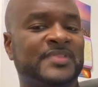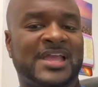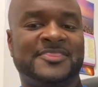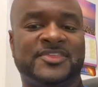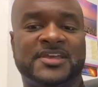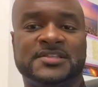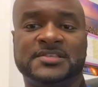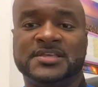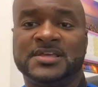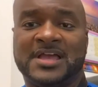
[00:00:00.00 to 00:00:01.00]
And then
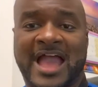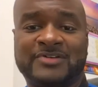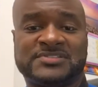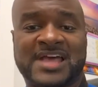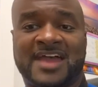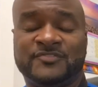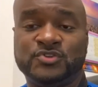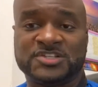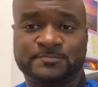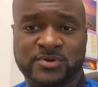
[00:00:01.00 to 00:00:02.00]
outside of you
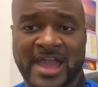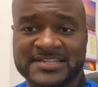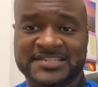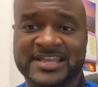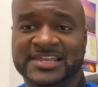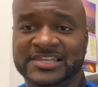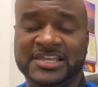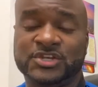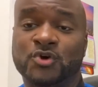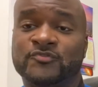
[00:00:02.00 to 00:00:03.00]
just practicing that lick
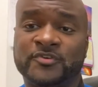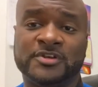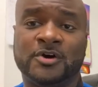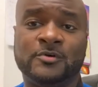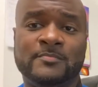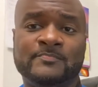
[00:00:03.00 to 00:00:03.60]
note for note,